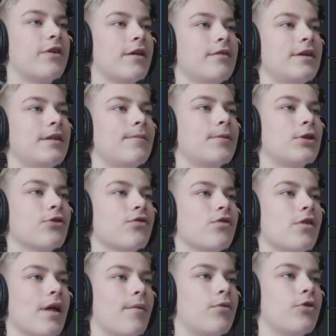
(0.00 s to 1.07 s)
a little bit of the
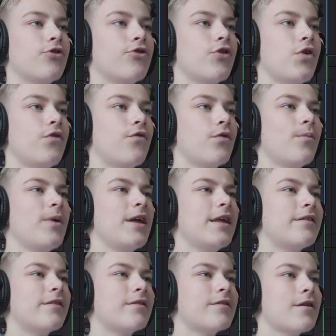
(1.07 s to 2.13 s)
numbers. So for me,
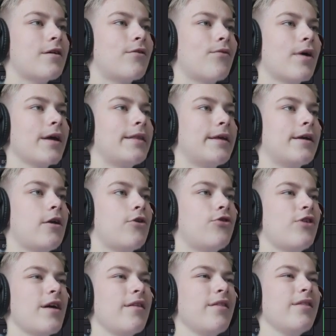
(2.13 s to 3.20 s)
it's right here. You
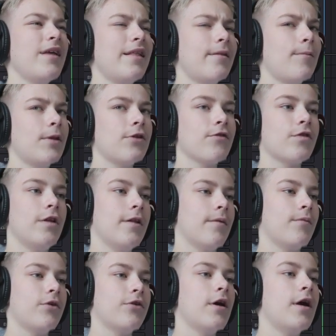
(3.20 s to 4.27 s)
see a little bit of the
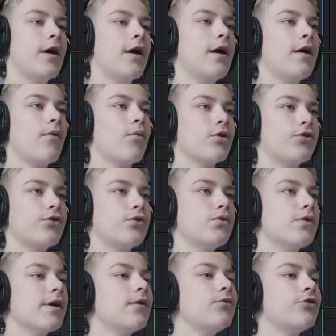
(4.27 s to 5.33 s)
numbers. What you do
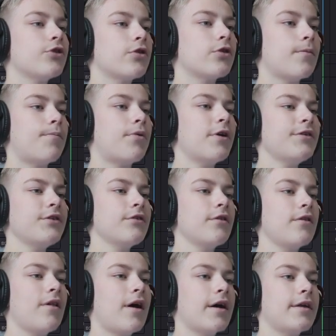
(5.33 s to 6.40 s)
now is you're gonna press on
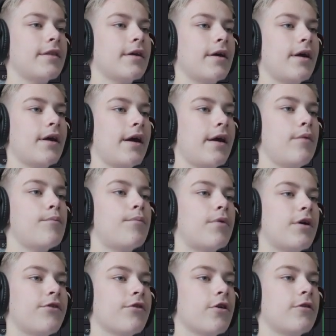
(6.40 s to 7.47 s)
the line and
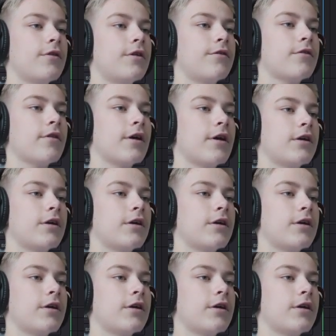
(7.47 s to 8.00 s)
press on this like